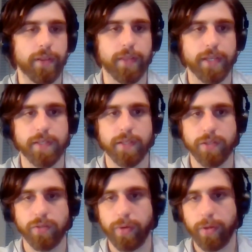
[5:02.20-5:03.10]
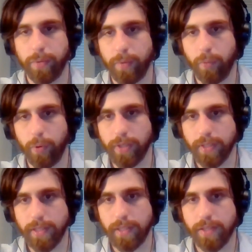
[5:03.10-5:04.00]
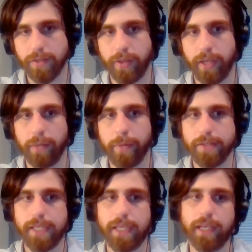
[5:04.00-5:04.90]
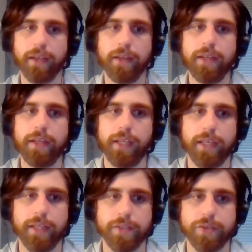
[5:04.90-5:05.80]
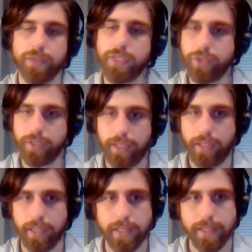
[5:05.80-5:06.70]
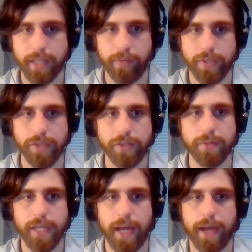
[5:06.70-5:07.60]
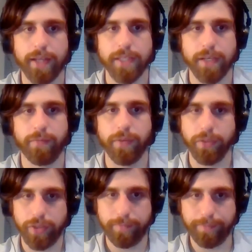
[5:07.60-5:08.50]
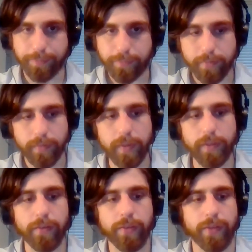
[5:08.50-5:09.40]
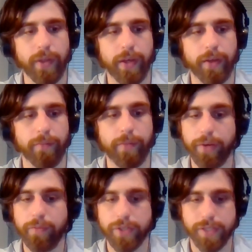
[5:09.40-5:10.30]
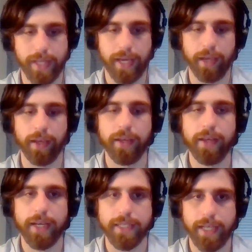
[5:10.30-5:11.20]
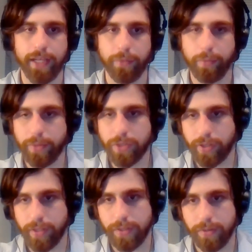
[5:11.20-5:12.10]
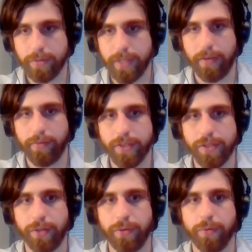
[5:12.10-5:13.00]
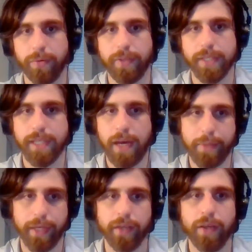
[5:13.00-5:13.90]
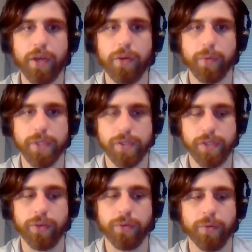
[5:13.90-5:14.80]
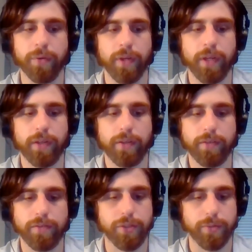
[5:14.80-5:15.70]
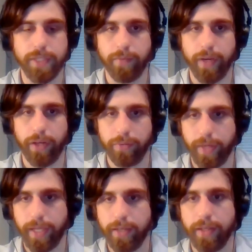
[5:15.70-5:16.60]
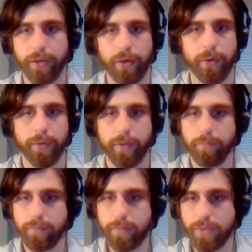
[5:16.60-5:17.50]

of the things that is incredibly important as you're thinking about T strategically is kind of its use as a filter. The very first thing I did when we started to dive into this topic was to do a T-file, right? Like go and